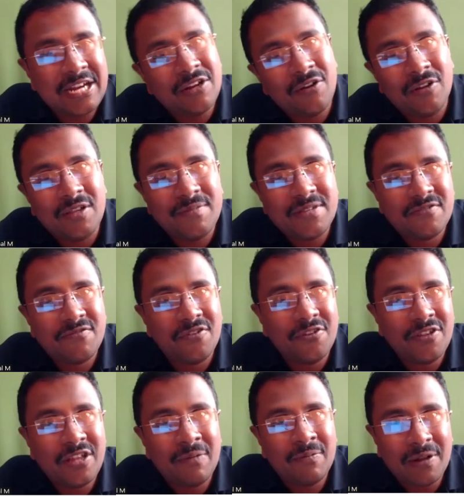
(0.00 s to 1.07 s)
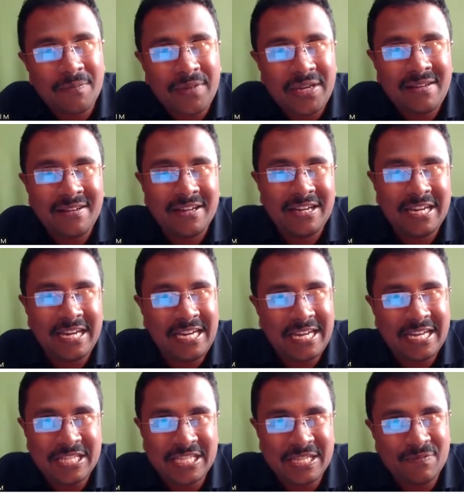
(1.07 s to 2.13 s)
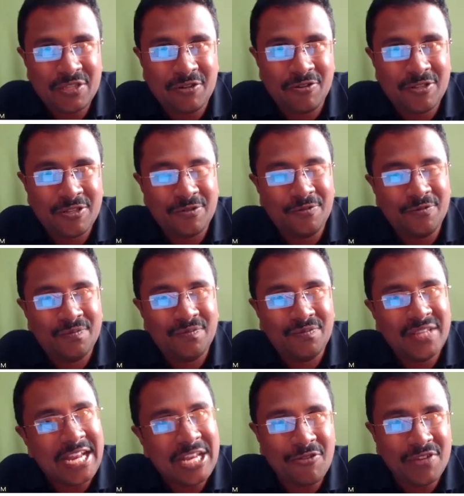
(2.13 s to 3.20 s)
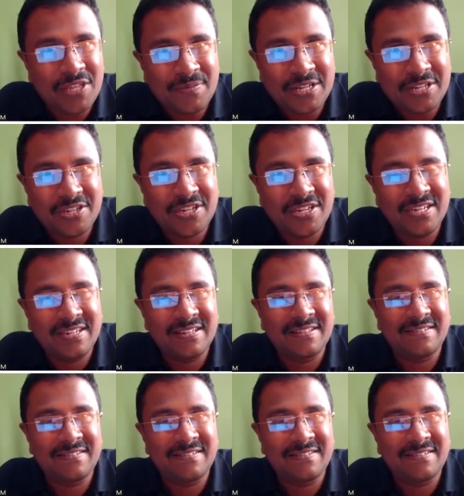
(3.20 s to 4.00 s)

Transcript: and all the best for your upcoming NEET exams also. Thank you very much.